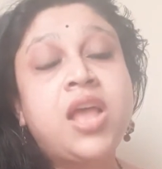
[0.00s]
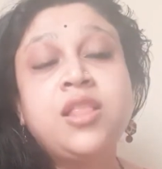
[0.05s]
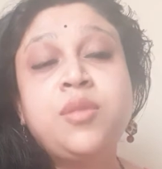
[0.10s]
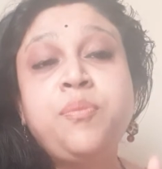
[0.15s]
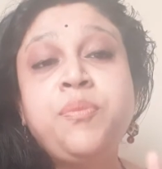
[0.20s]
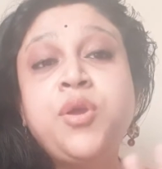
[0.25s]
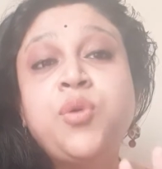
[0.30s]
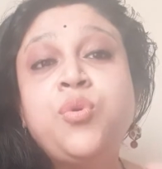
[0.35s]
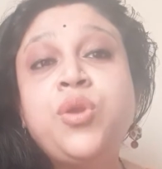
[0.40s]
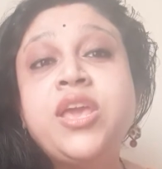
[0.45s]
The
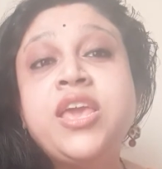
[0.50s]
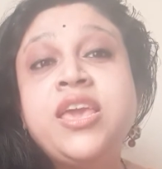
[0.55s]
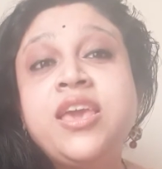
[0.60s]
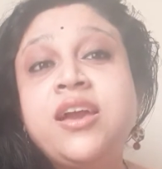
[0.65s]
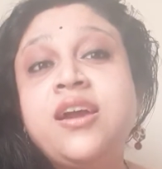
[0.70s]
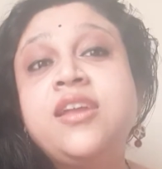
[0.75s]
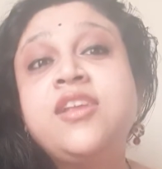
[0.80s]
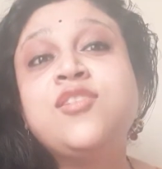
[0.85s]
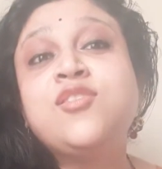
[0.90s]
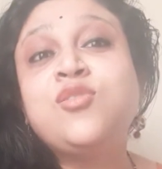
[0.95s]
beauty
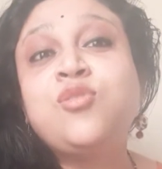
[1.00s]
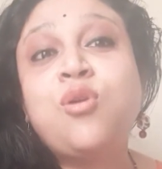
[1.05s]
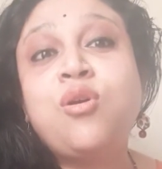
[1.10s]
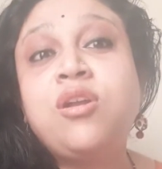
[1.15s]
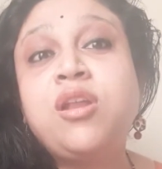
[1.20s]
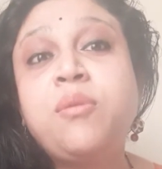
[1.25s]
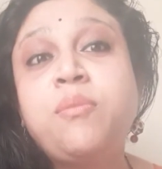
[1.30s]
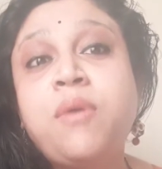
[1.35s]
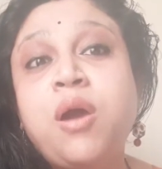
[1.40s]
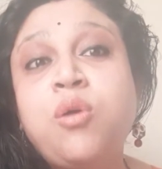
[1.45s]
here is
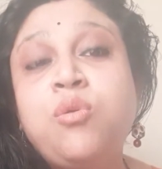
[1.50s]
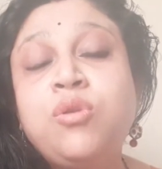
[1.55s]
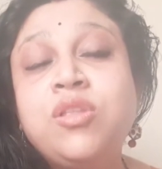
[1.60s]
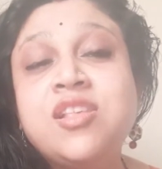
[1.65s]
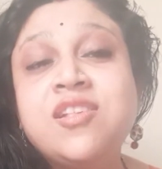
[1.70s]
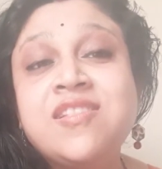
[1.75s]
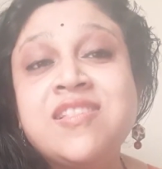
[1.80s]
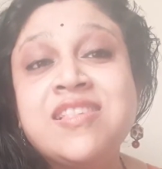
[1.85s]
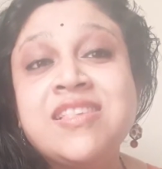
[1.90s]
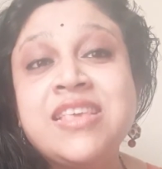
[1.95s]
not about
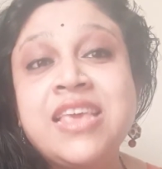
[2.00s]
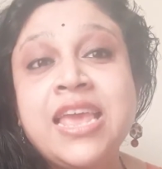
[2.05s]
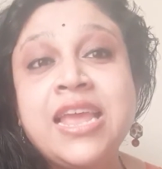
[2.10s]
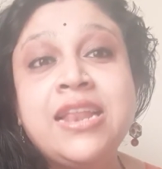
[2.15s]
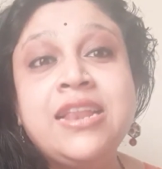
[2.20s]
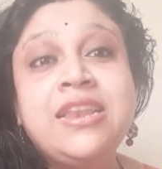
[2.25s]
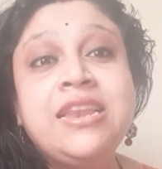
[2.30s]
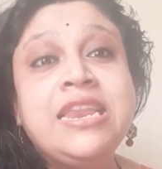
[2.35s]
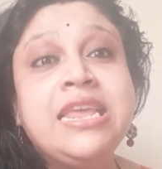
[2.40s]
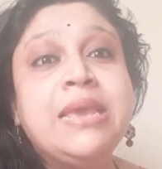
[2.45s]
the
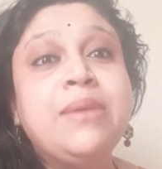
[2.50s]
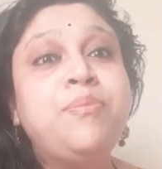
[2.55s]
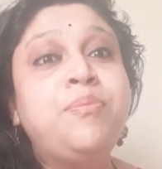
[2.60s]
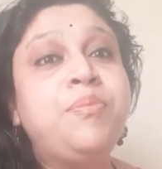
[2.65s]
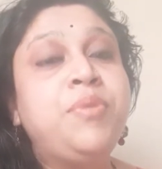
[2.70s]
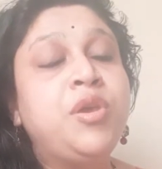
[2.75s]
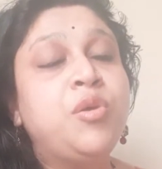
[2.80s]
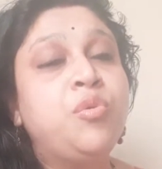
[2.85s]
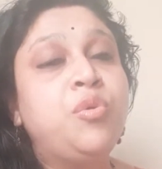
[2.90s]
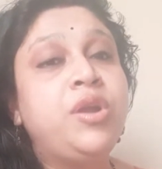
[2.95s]
skin
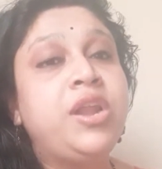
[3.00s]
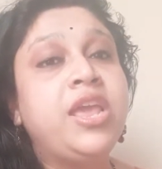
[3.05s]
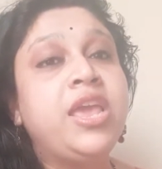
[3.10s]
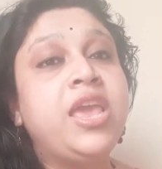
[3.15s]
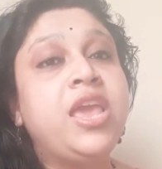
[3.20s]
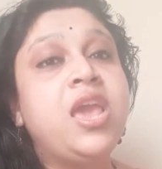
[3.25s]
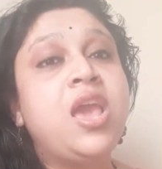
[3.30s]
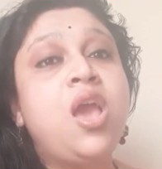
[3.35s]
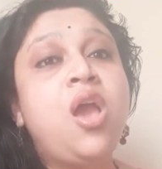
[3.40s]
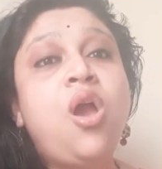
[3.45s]
deep
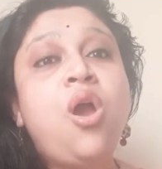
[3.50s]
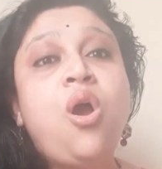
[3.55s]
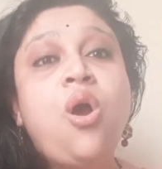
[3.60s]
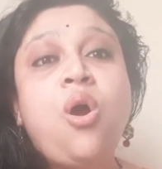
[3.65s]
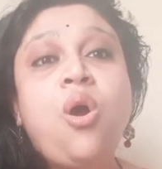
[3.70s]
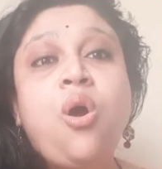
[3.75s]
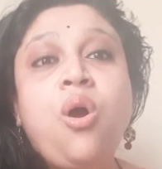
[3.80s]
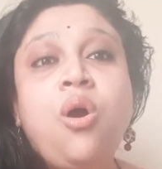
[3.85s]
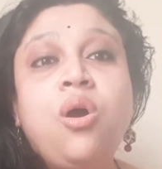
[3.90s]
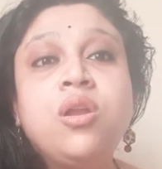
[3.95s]
beauty
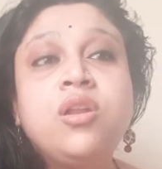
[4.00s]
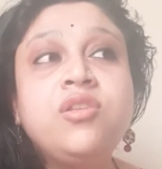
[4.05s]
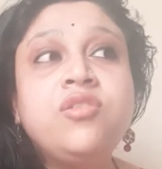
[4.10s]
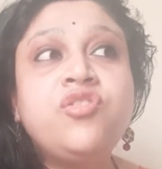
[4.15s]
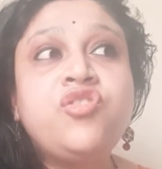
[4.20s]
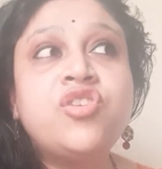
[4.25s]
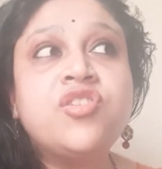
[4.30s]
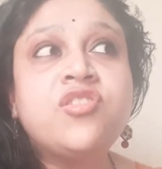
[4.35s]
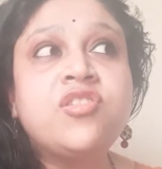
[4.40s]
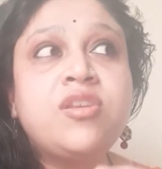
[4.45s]
or
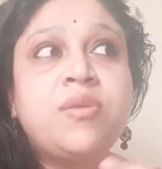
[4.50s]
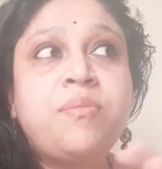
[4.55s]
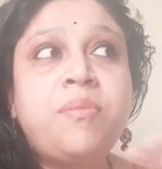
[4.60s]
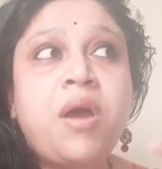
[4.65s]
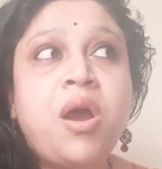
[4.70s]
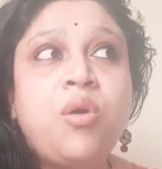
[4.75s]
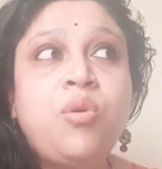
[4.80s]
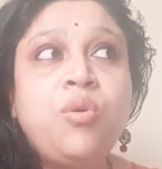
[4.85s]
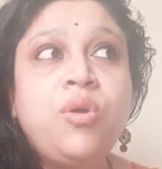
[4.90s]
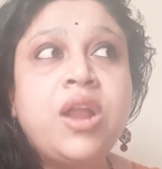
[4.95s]
just
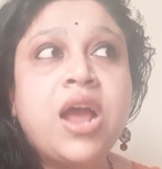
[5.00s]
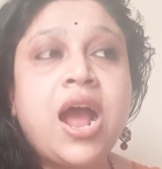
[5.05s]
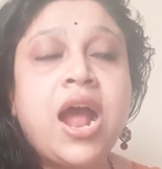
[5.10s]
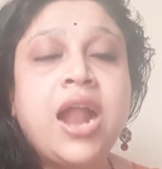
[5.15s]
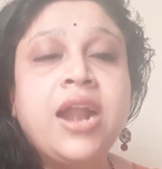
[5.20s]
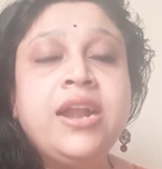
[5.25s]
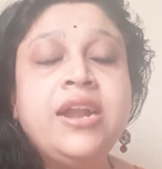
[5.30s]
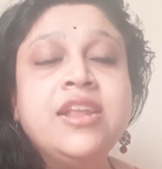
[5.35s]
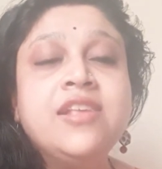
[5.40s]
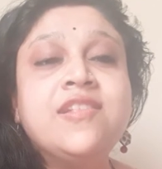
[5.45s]
about
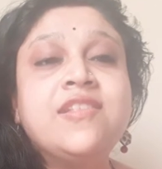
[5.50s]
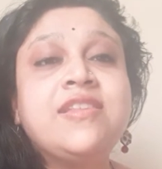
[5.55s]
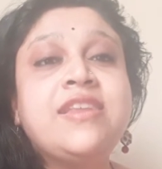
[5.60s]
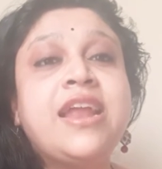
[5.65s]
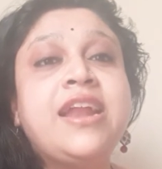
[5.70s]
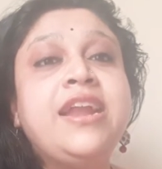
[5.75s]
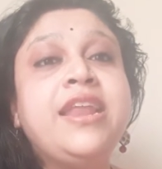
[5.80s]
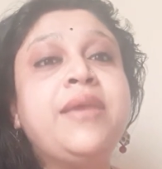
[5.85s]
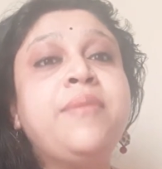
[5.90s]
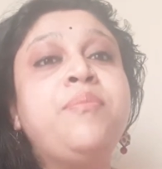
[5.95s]

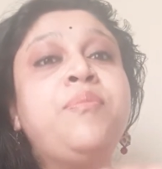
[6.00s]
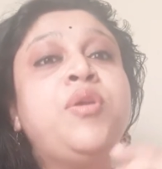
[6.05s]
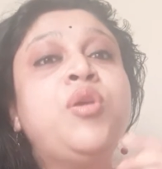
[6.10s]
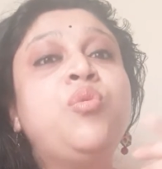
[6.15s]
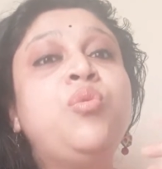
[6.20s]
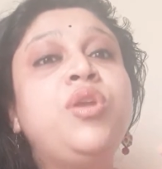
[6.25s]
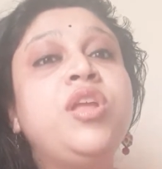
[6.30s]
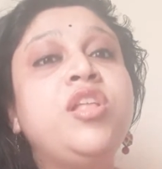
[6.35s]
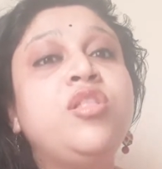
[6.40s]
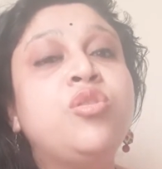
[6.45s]
understanding
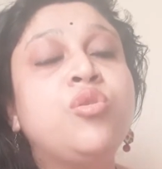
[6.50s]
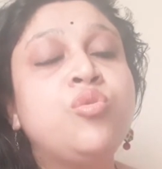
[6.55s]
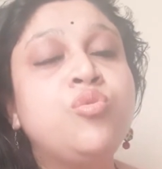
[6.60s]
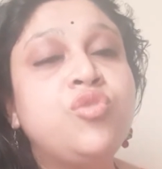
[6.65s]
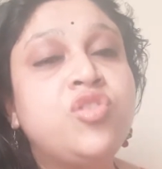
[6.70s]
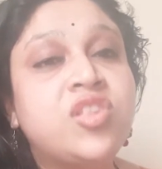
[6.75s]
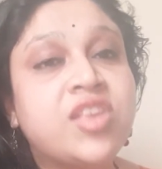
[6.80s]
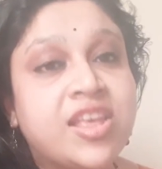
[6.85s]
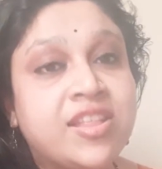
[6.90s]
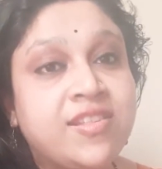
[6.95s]
beauty through
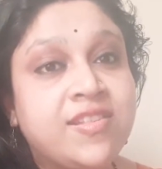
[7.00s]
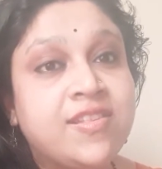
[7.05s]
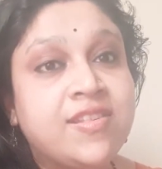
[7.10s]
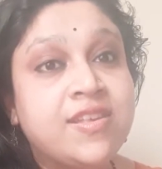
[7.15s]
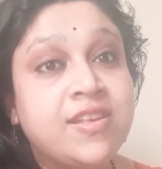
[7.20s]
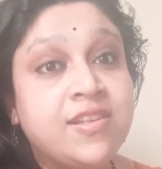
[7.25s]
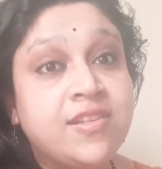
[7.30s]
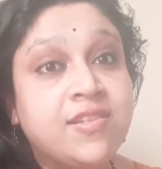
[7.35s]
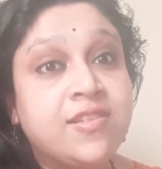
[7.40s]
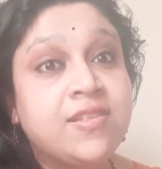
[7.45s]

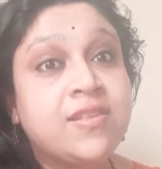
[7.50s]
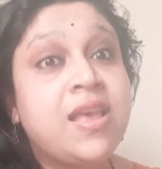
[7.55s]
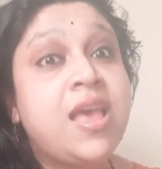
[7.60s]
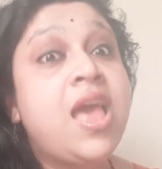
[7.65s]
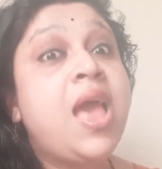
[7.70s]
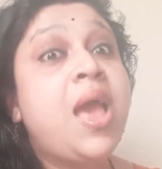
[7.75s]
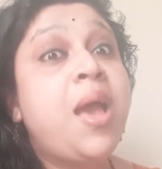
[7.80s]
senses,